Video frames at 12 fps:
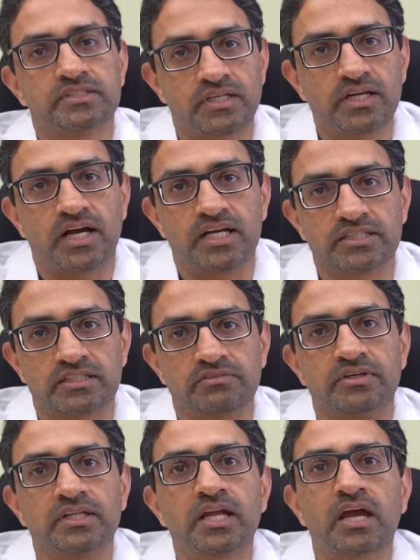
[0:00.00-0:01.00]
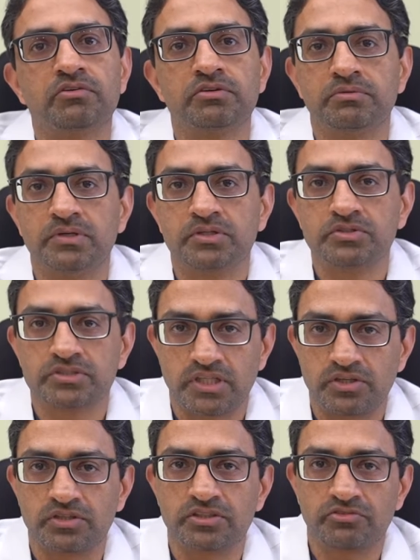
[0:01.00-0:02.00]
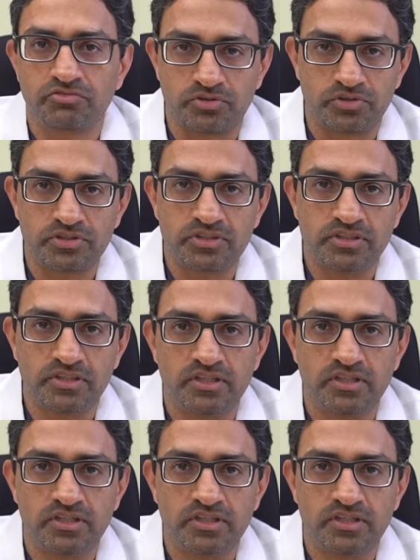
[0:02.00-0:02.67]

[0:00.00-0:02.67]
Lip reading: still ask whether I would be able to sit on the floor